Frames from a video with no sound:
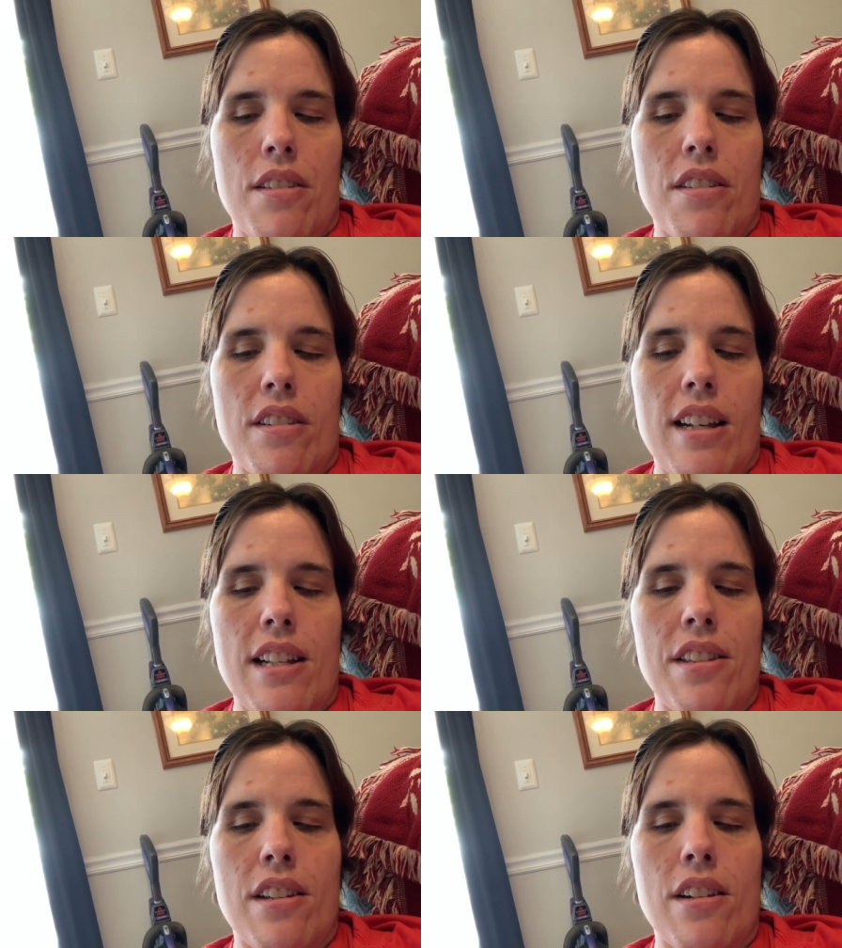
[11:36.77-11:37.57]

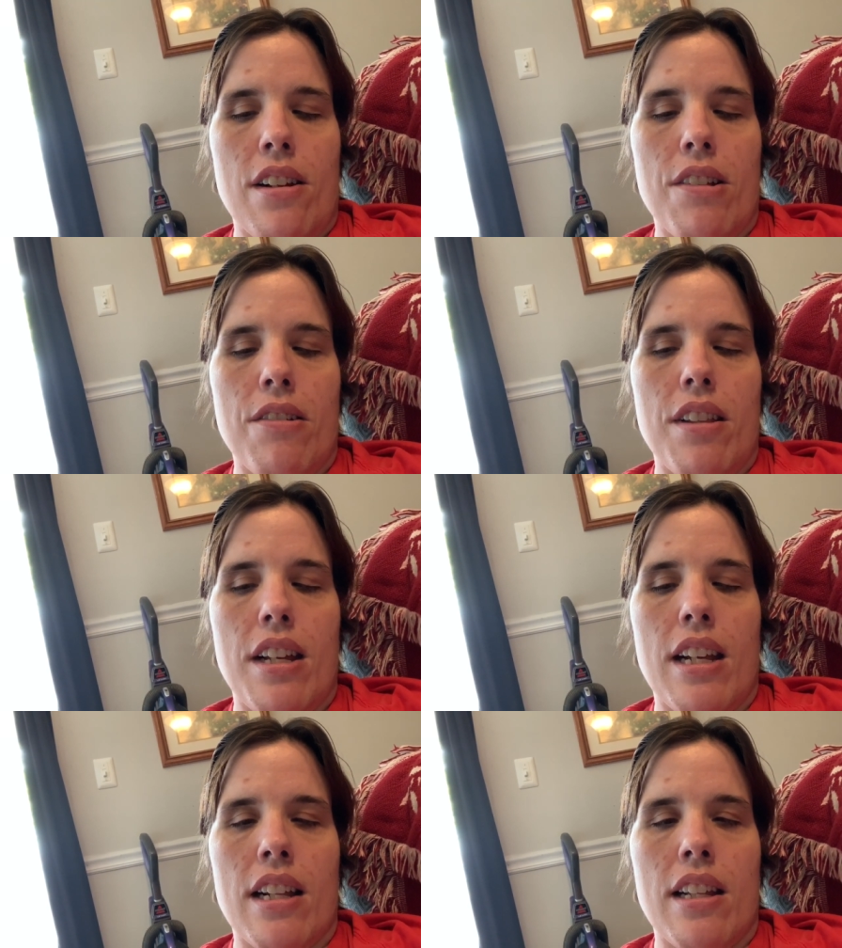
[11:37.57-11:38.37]
that's another
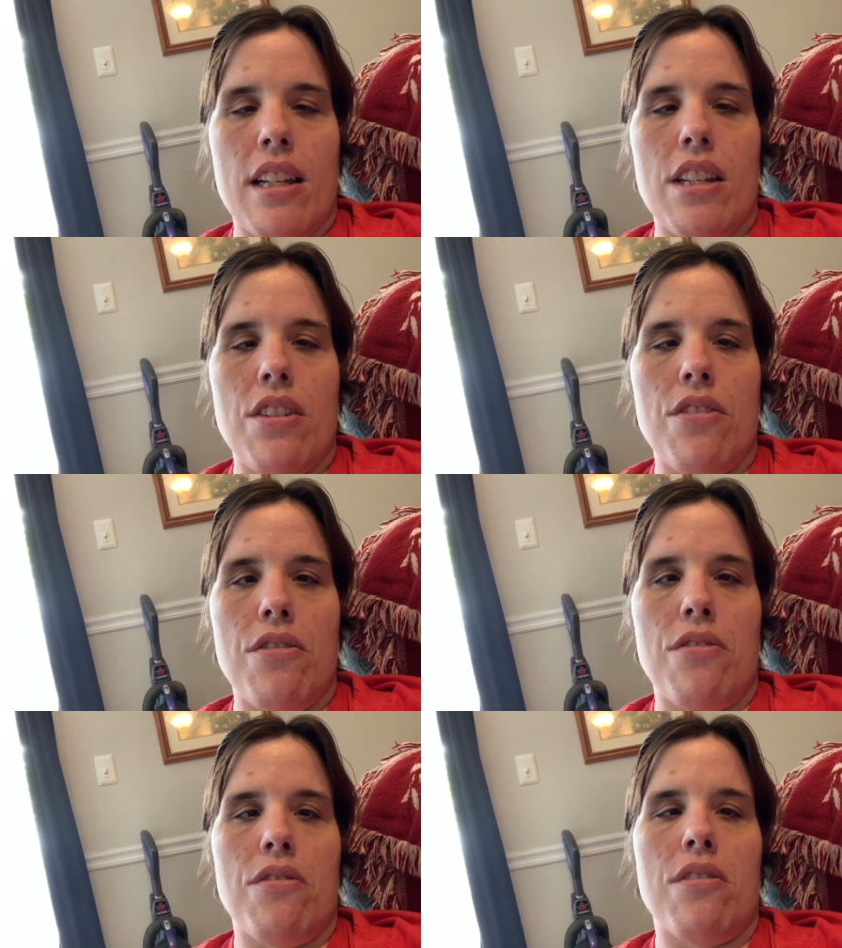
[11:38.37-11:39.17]
thing that
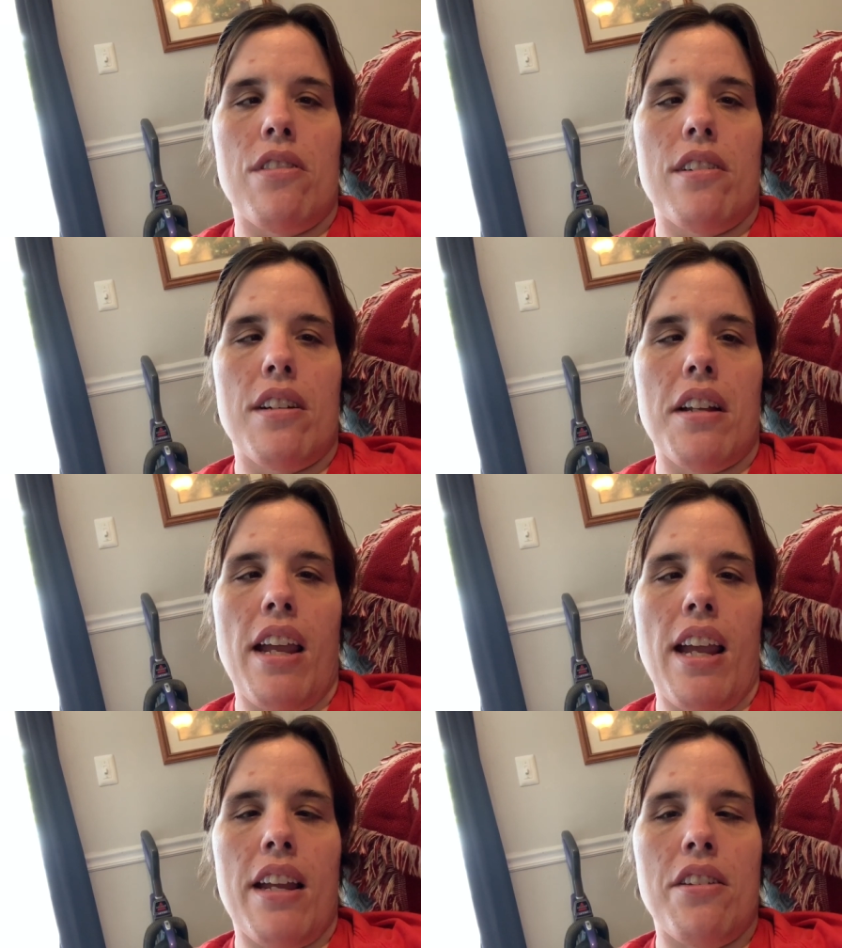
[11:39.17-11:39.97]
you
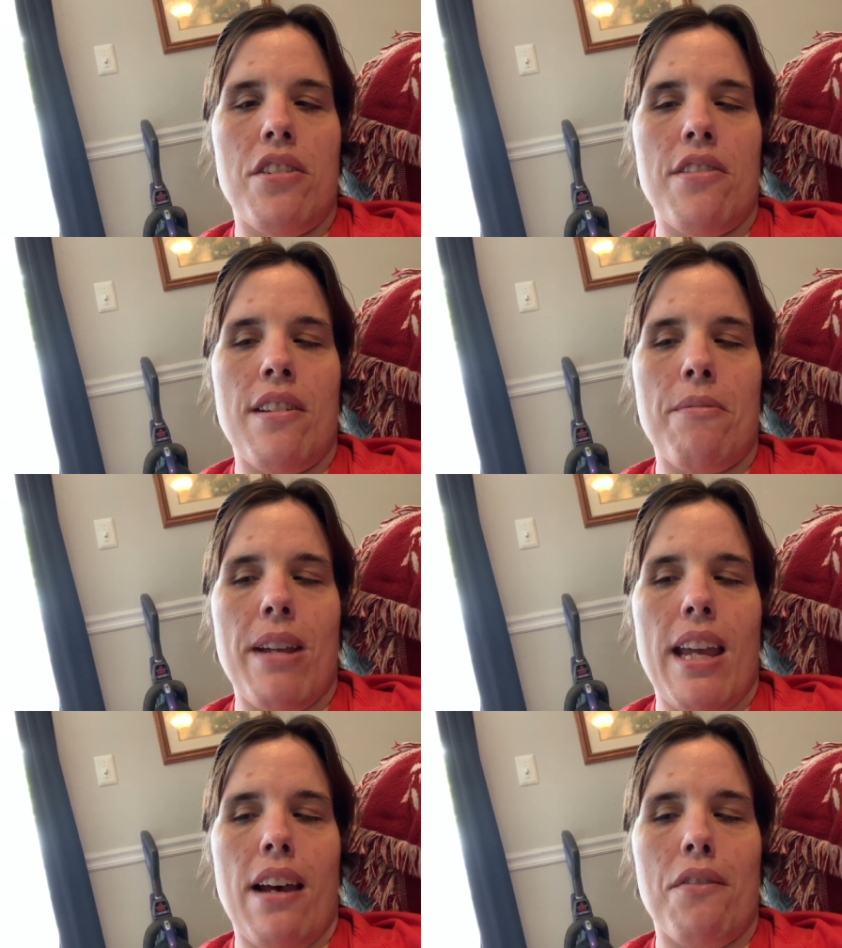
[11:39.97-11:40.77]
can do that
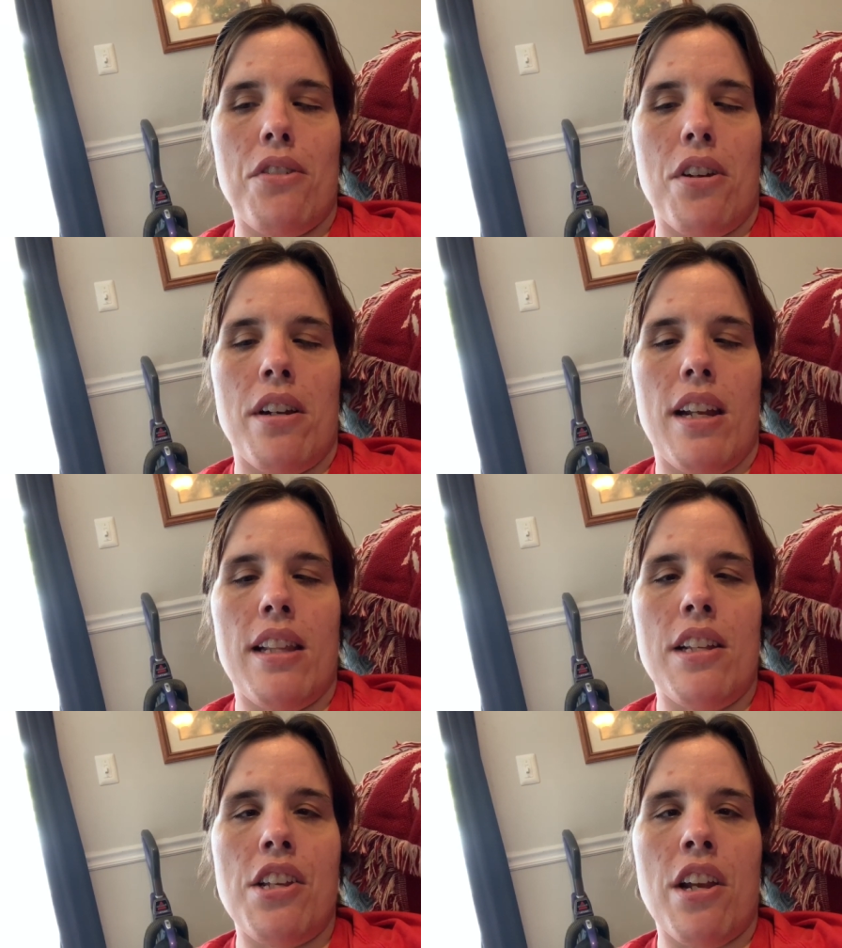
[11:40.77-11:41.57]
we have done.
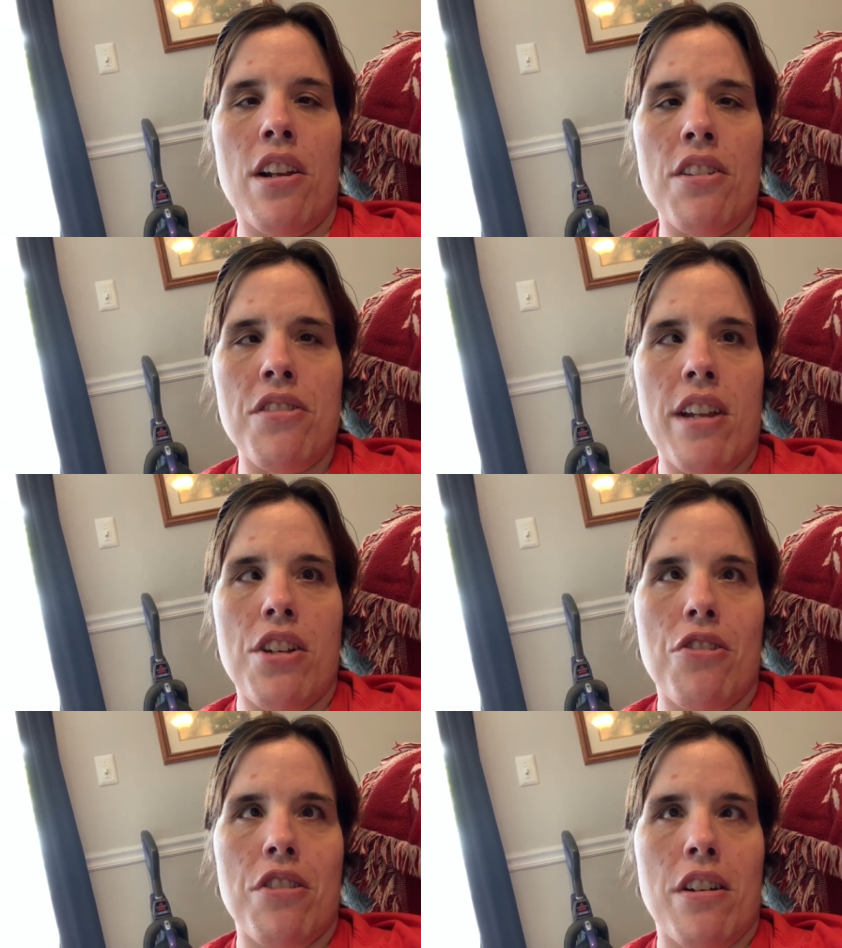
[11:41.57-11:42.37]
And then you can also
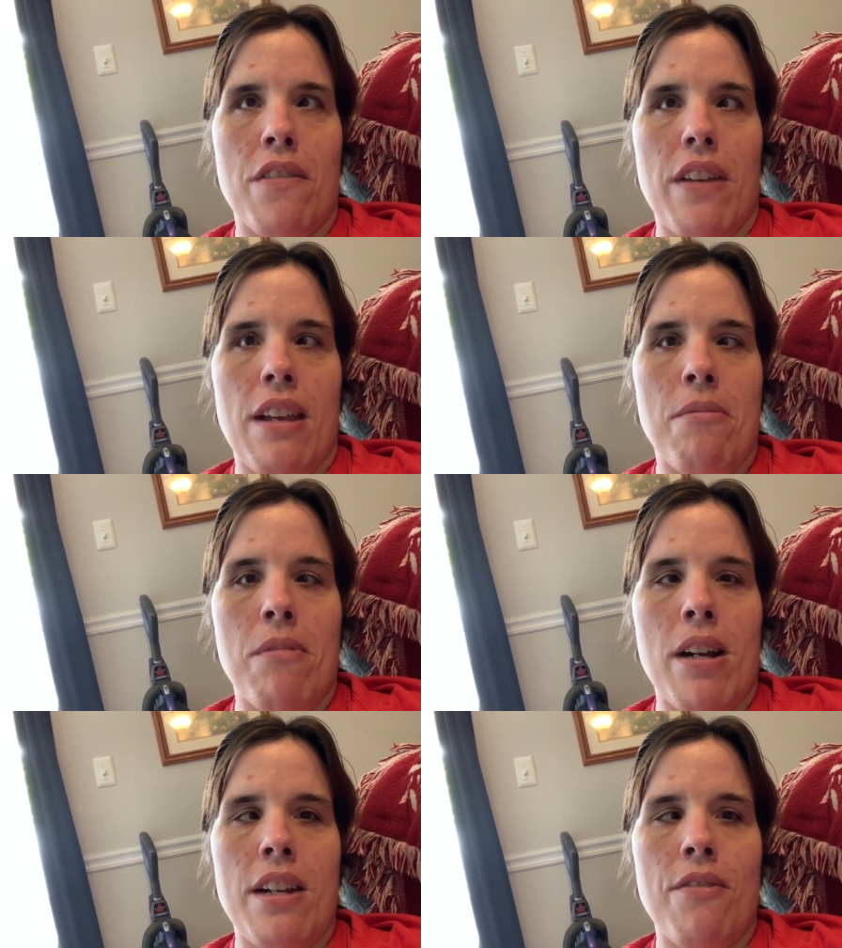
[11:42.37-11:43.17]
get yourself a
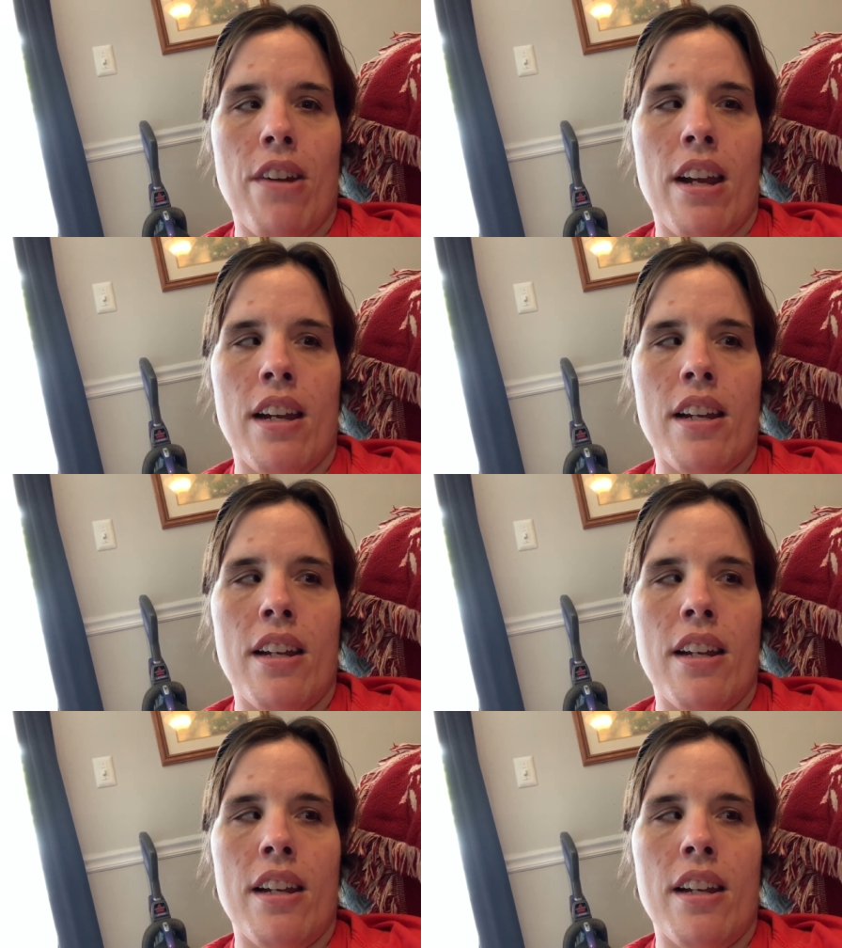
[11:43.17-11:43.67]
wine rack